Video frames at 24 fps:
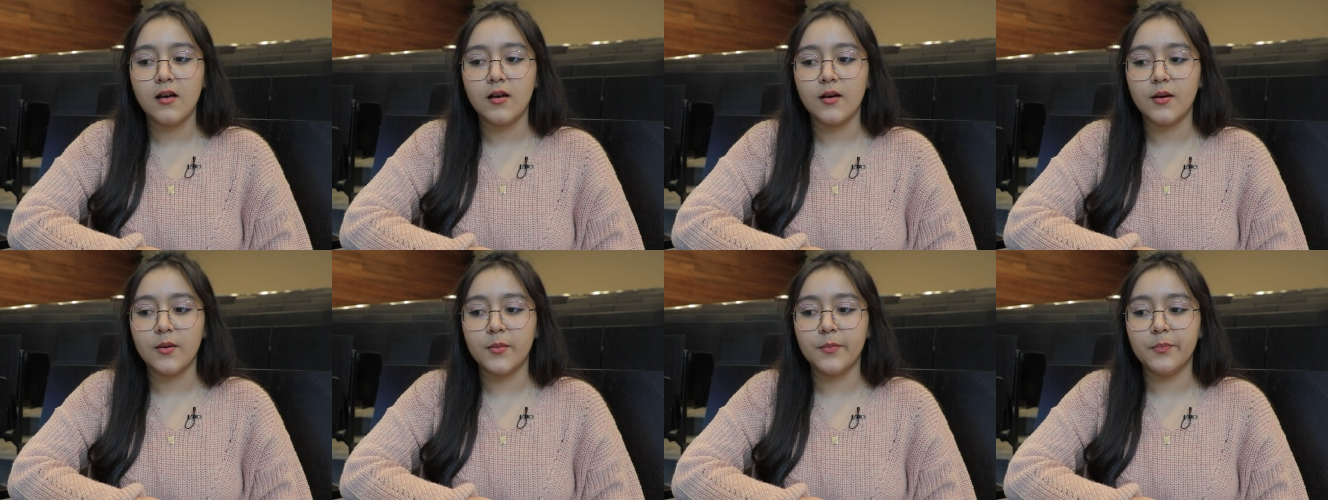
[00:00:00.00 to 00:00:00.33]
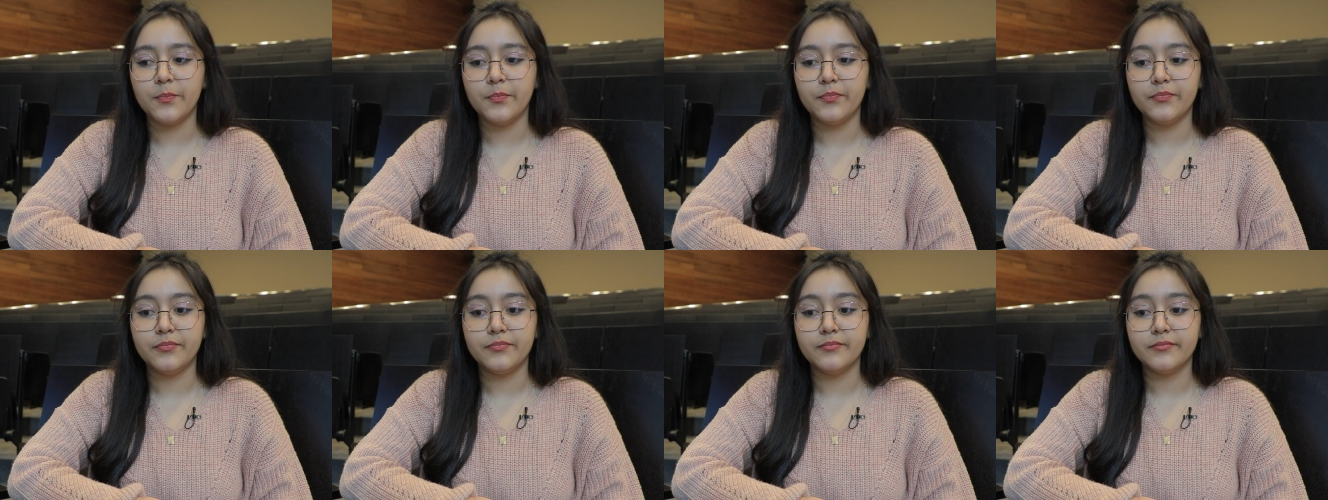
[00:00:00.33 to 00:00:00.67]

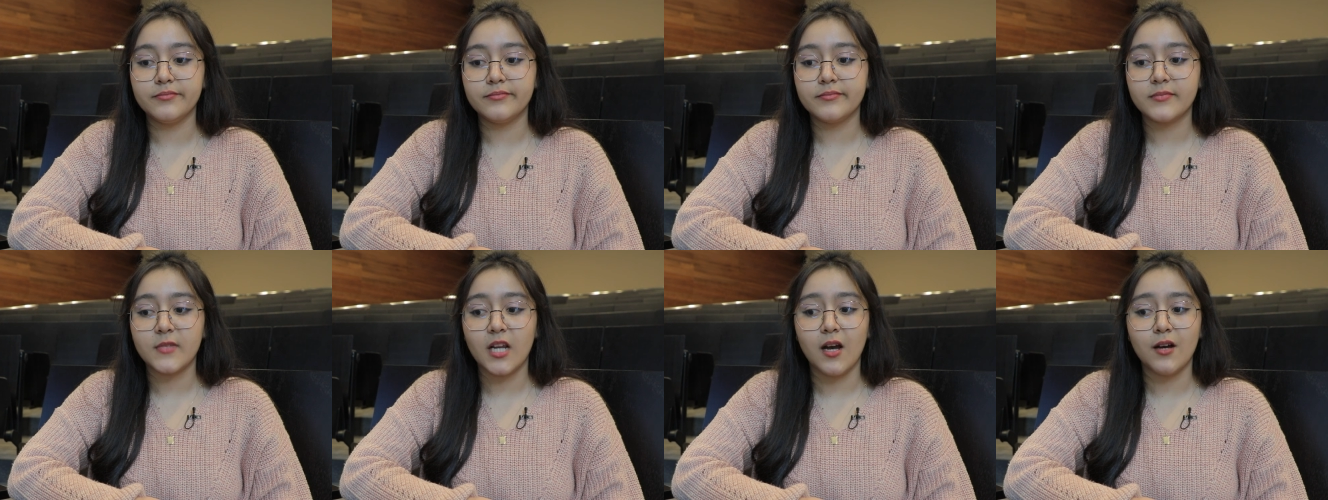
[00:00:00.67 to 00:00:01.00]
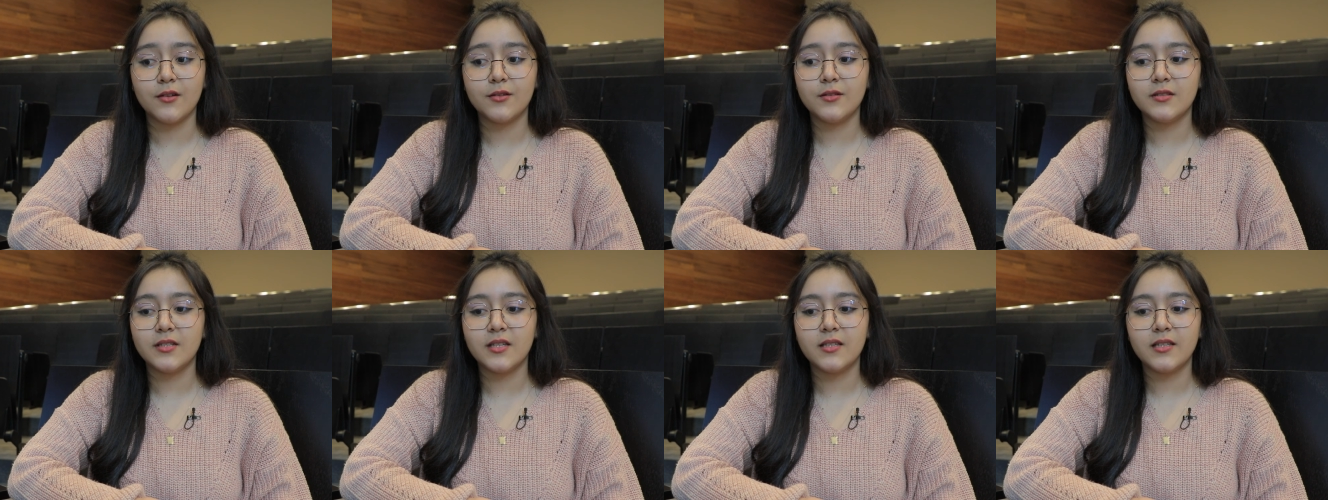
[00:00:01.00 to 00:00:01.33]

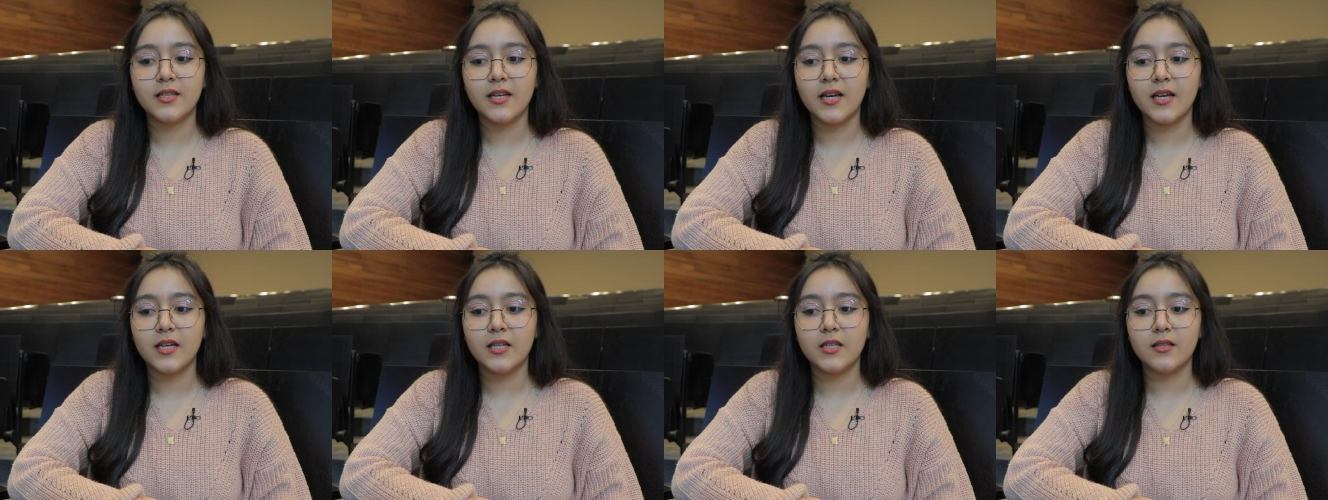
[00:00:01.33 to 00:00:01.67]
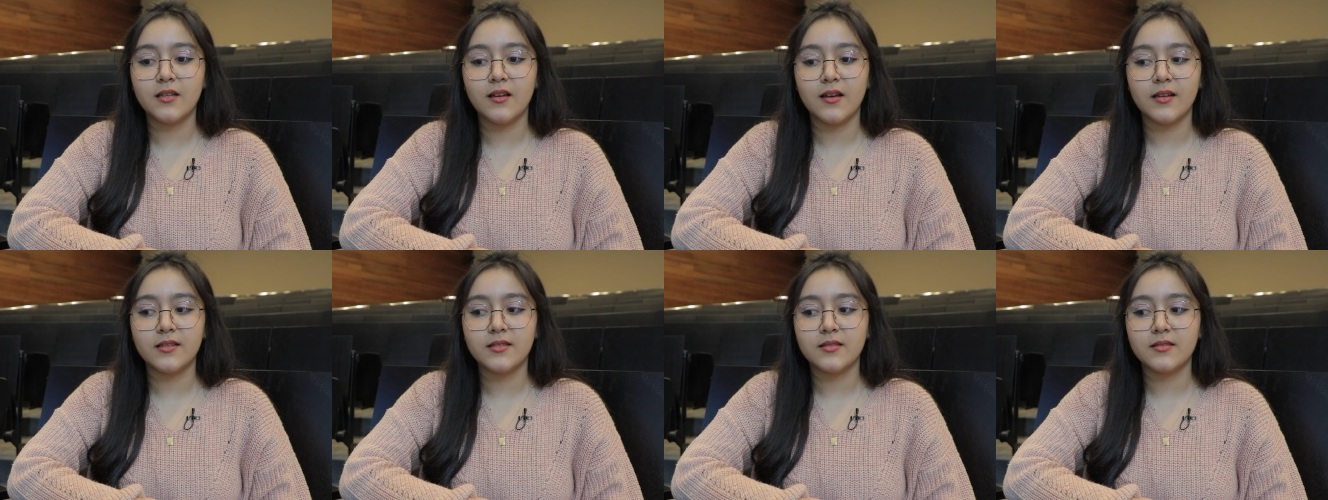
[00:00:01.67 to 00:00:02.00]
Other than
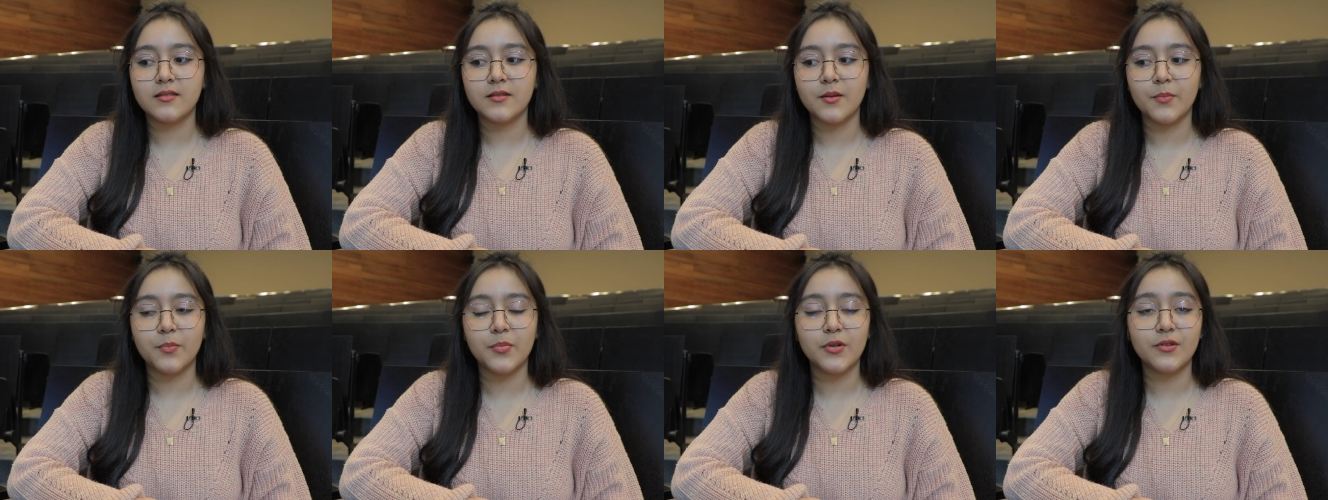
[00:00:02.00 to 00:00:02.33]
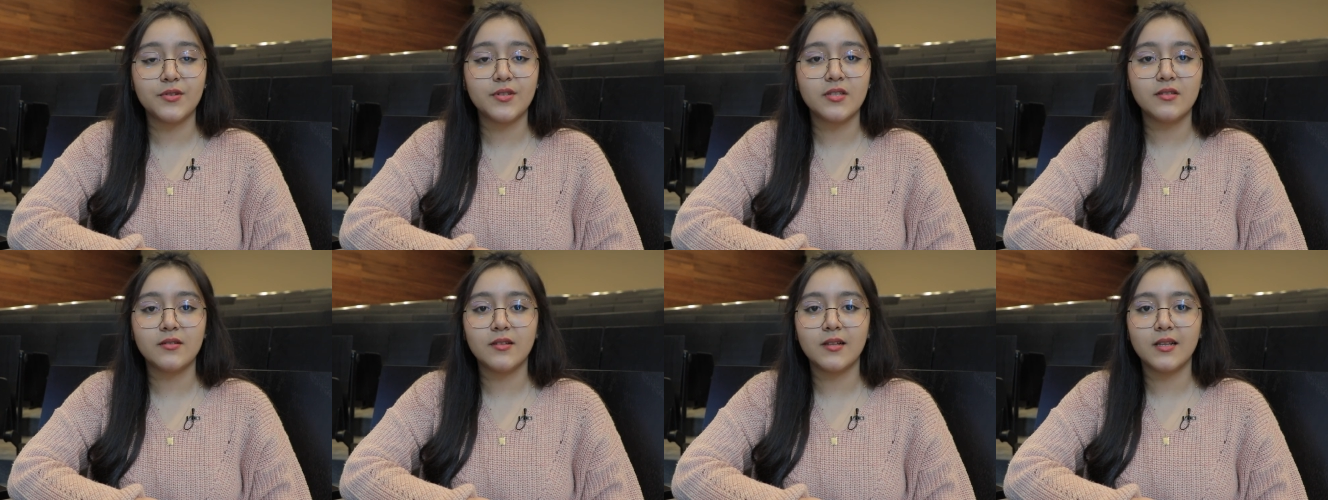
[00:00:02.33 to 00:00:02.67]
that, at a
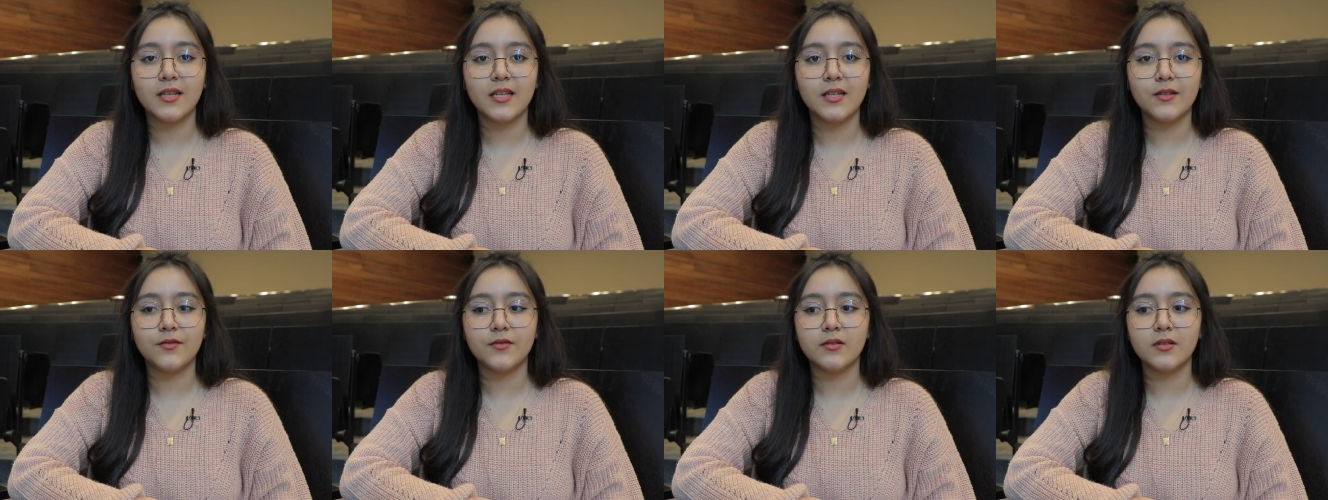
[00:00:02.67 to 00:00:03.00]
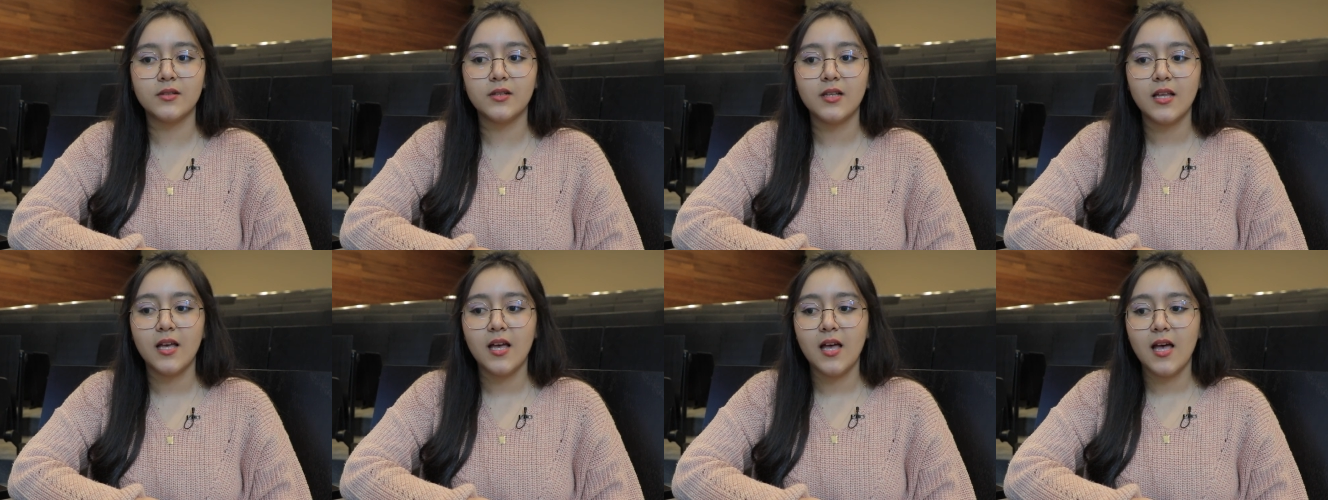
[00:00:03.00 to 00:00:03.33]
personal
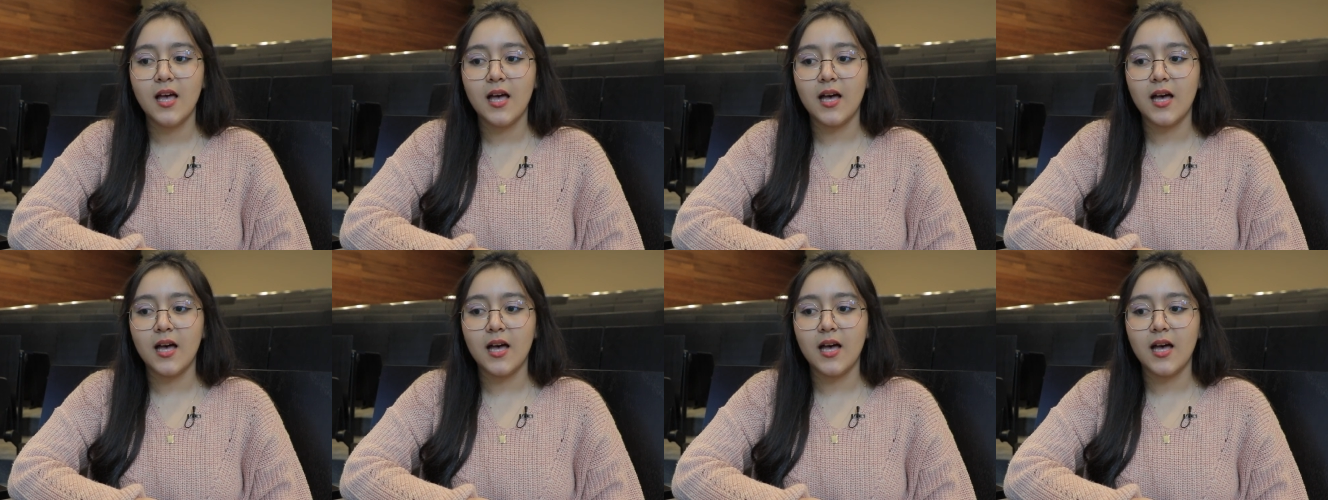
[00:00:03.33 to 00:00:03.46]
level,